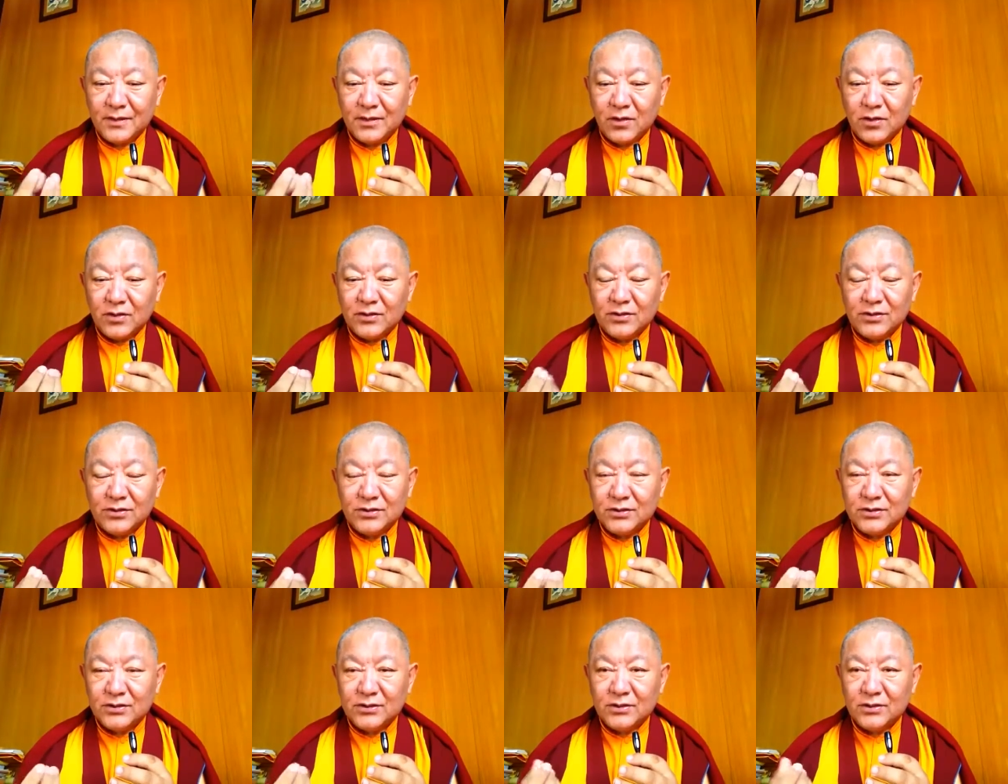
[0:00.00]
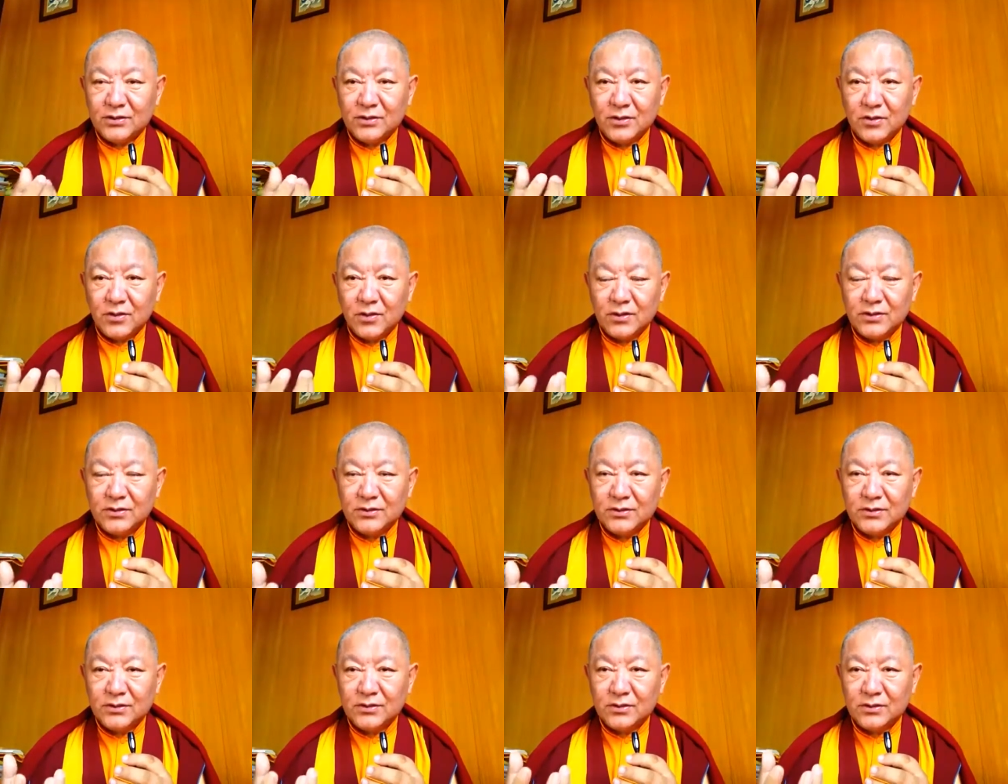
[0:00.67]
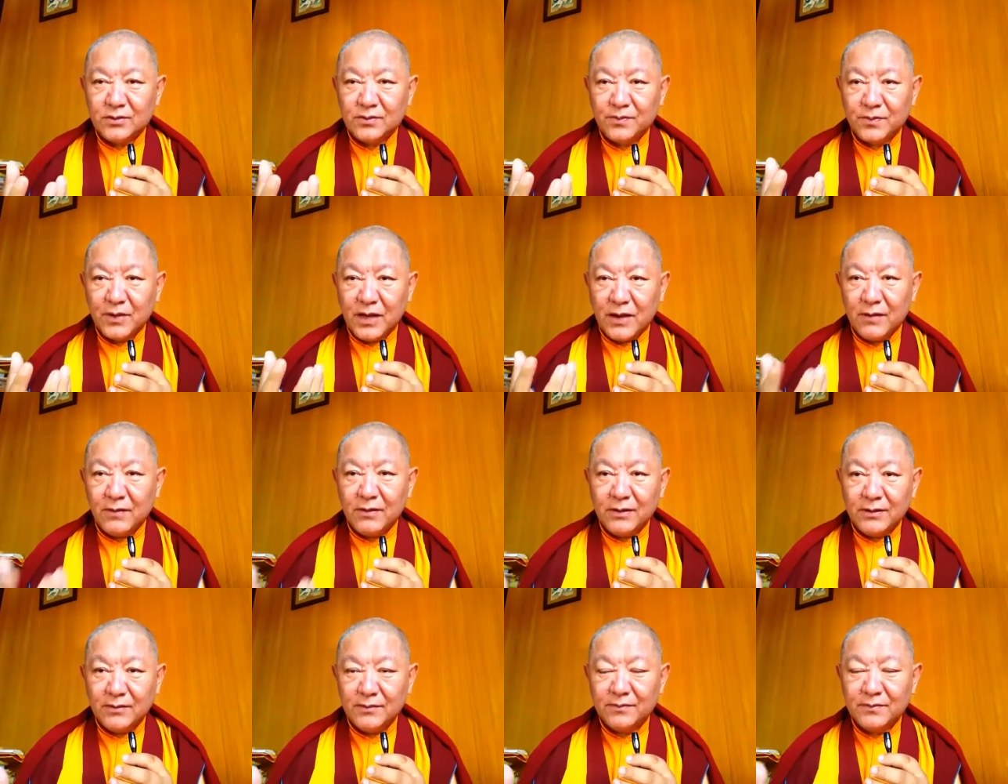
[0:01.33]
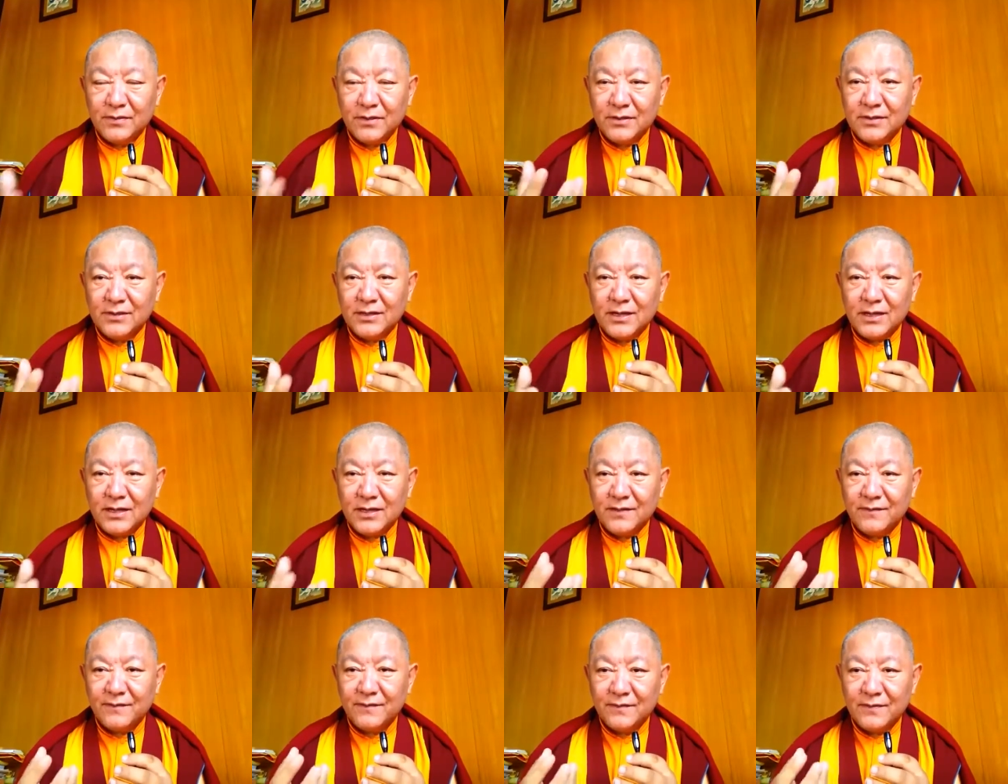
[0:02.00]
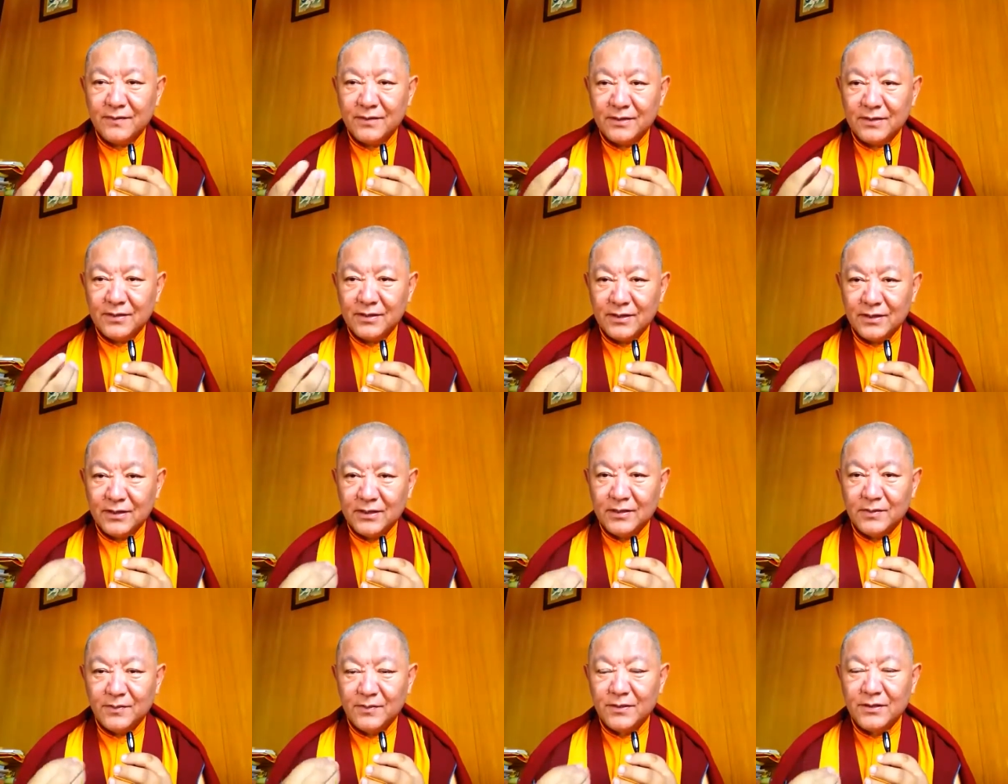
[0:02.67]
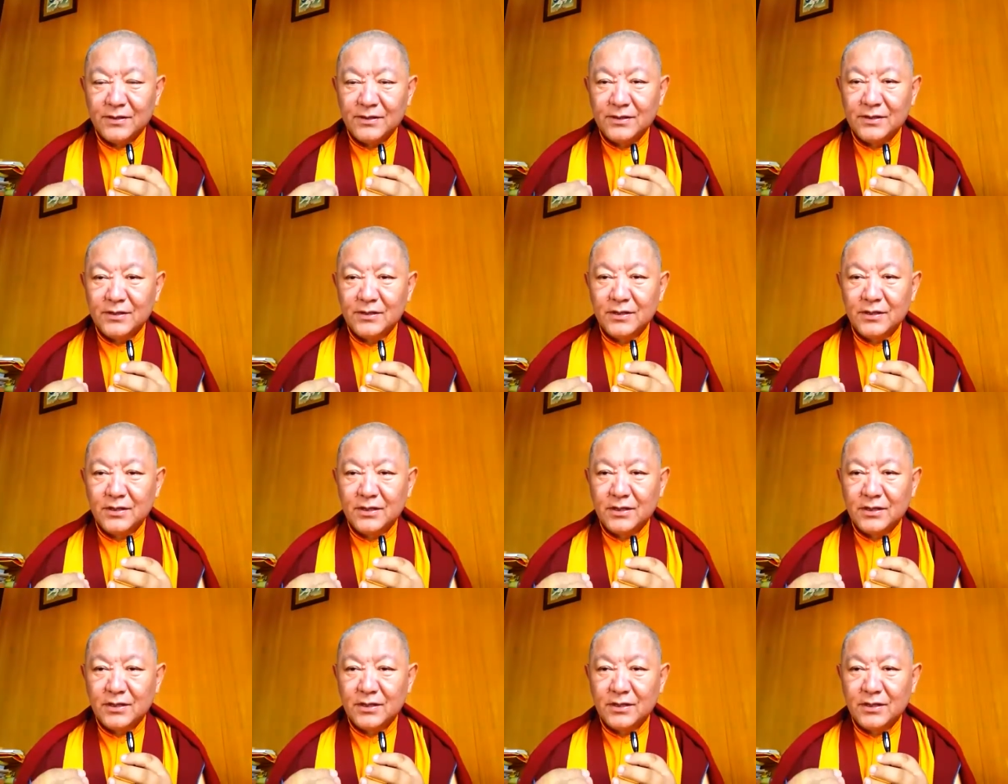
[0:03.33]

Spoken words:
conditions and causes of power, but I have a little bit,